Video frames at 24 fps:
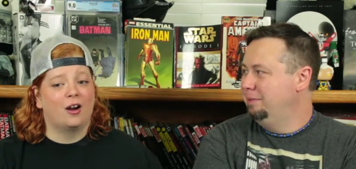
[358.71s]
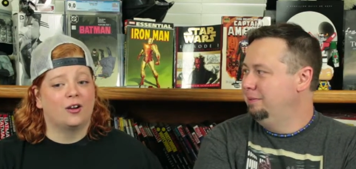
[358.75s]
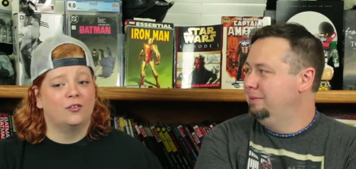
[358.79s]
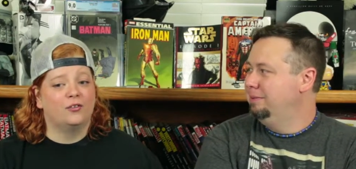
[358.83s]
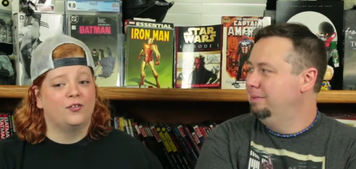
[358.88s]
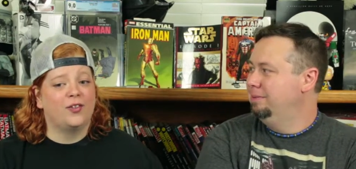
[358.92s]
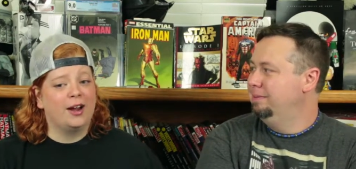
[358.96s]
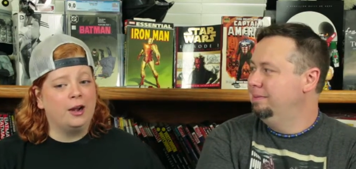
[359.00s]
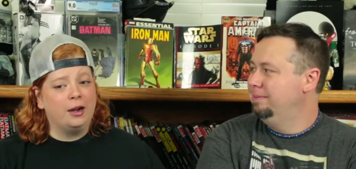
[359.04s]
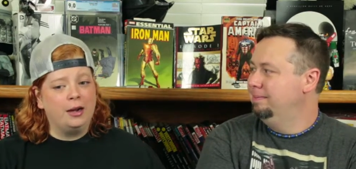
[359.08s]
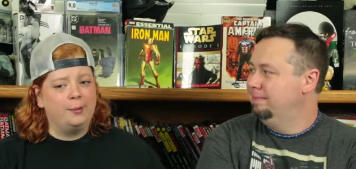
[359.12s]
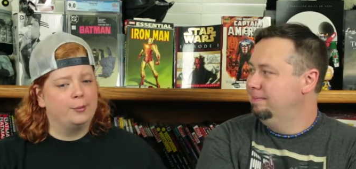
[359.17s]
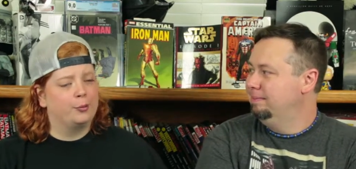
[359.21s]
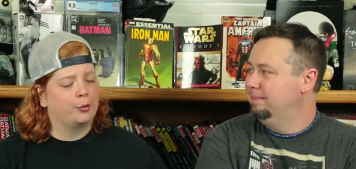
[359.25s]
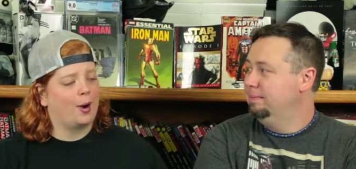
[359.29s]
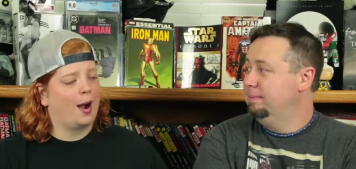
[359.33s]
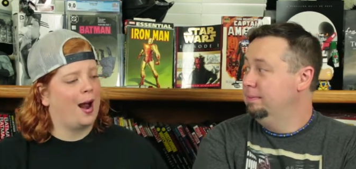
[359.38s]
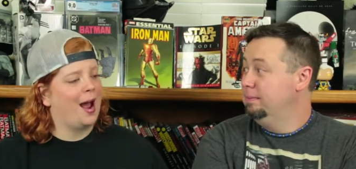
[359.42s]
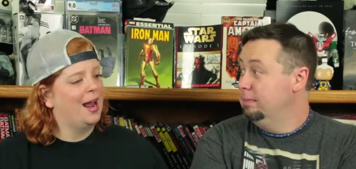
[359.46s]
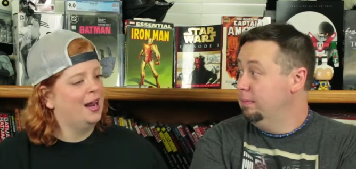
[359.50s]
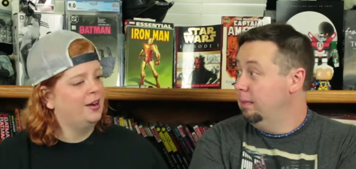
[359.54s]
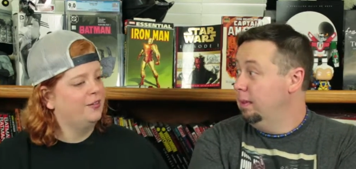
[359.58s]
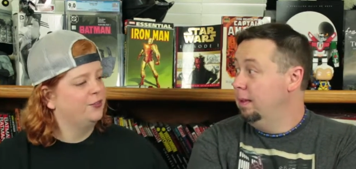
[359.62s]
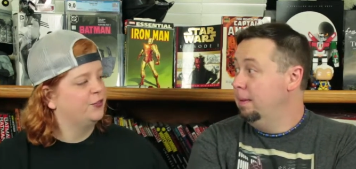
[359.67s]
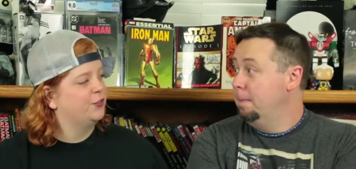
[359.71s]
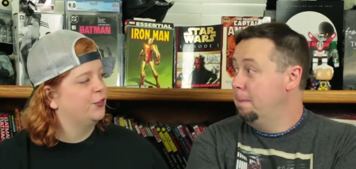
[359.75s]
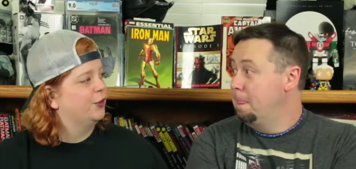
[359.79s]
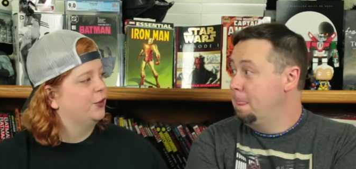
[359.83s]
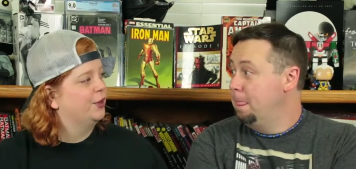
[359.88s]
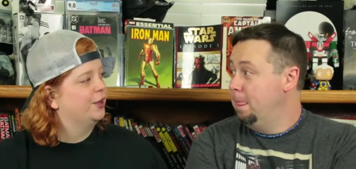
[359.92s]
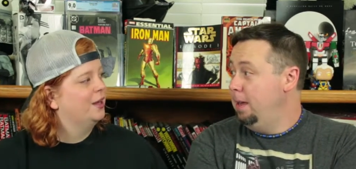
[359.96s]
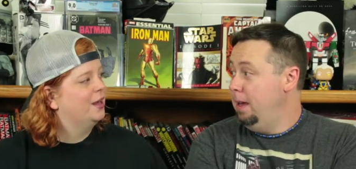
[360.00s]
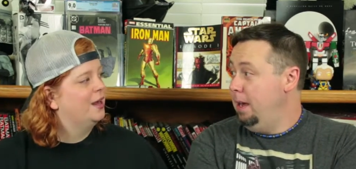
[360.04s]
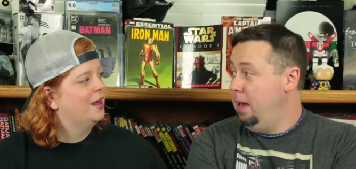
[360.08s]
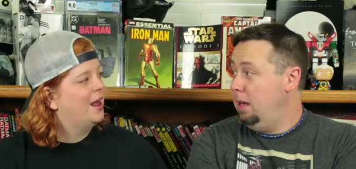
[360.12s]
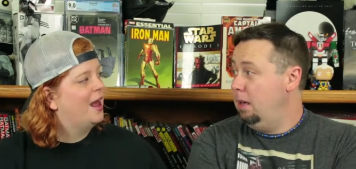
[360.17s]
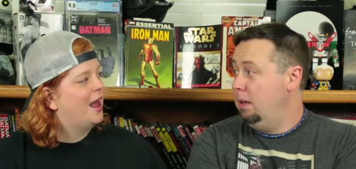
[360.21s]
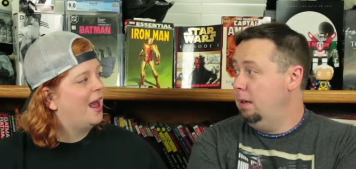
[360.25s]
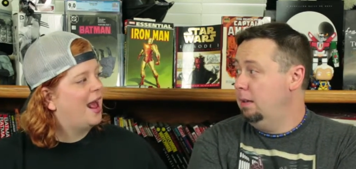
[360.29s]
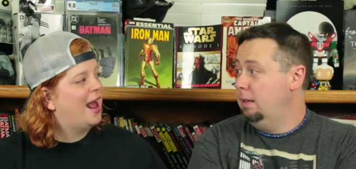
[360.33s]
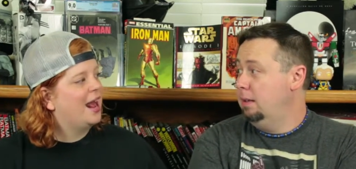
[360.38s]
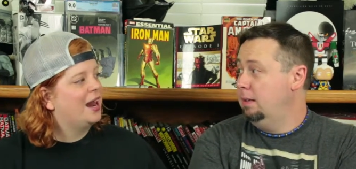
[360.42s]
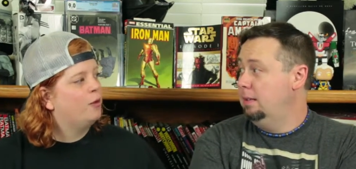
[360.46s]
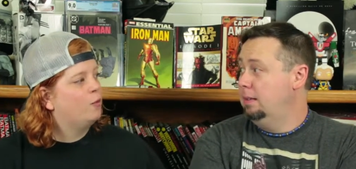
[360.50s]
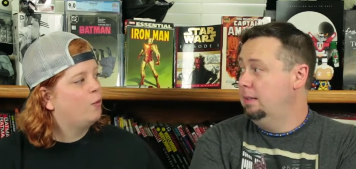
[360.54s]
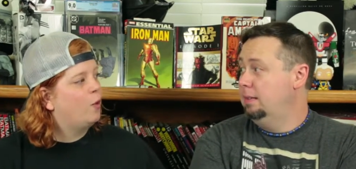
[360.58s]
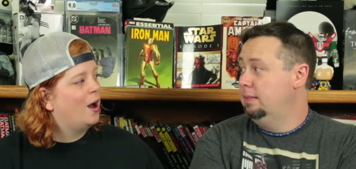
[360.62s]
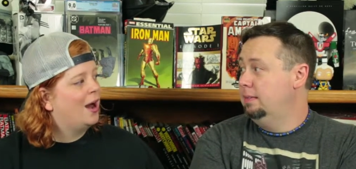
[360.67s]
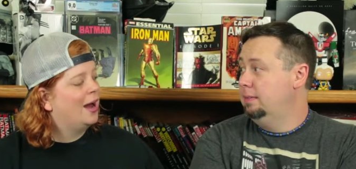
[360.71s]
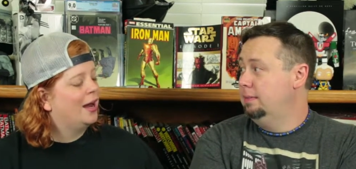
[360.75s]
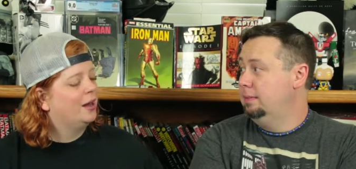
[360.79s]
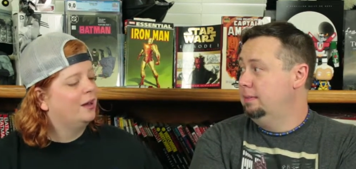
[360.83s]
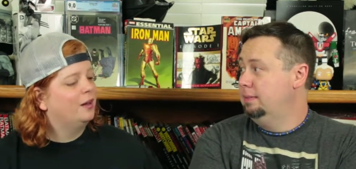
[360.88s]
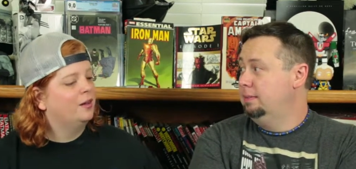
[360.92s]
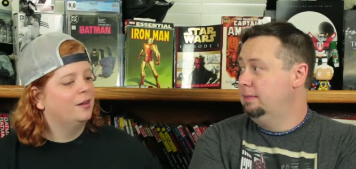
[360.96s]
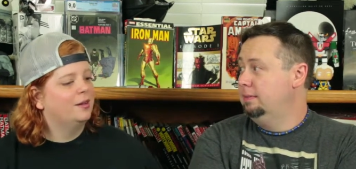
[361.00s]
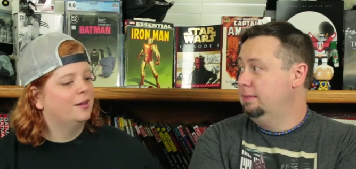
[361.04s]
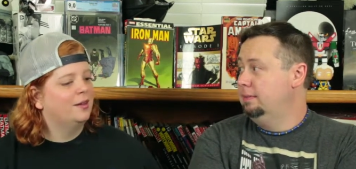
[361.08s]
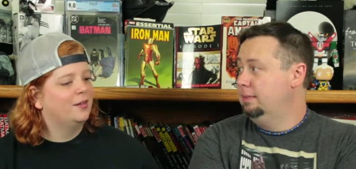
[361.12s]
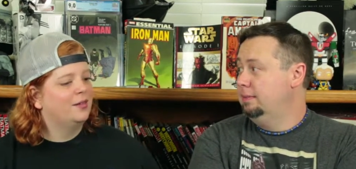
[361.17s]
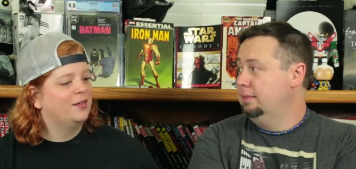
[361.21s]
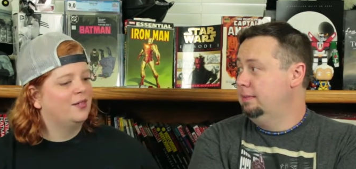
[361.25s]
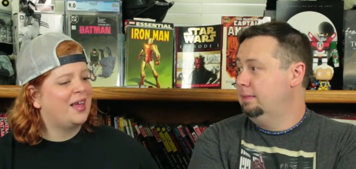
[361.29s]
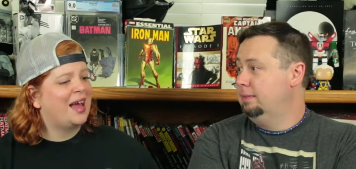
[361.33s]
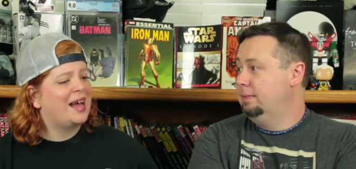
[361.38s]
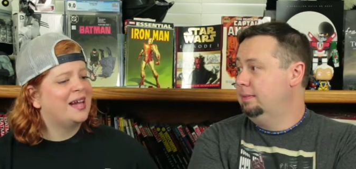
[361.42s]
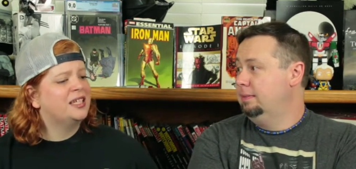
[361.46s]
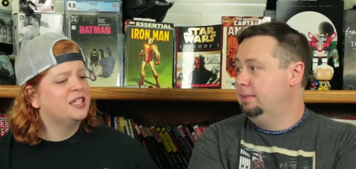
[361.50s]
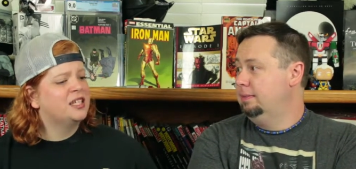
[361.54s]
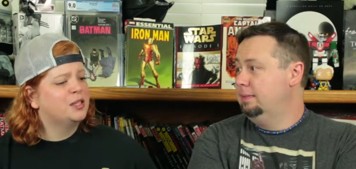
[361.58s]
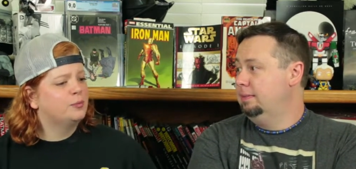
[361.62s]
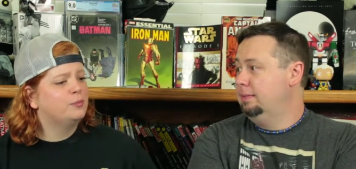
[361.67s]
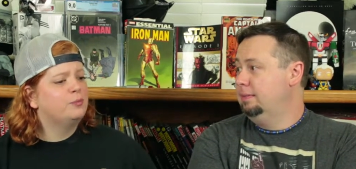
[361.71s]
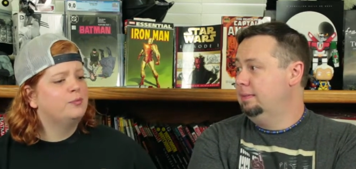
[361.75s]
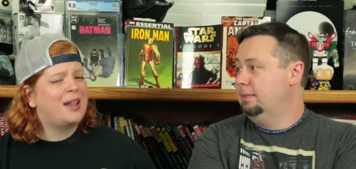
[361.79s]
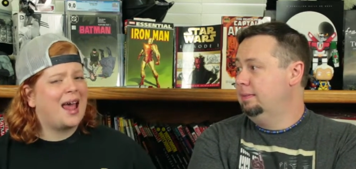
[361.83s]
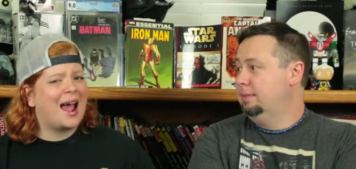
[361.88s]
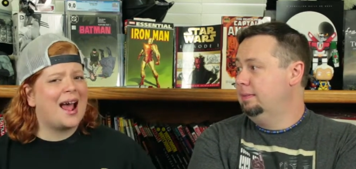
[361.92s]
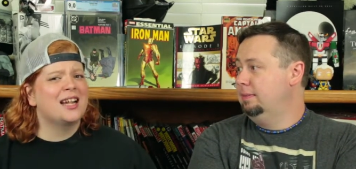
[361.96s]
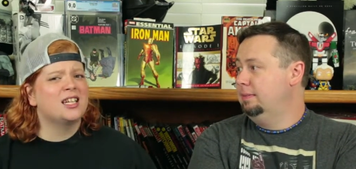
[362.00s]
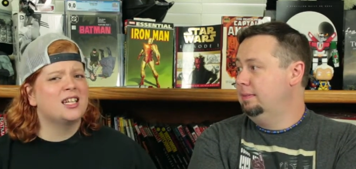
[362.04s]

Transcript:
Speaker 1: are very prideful. Yeah. And while that's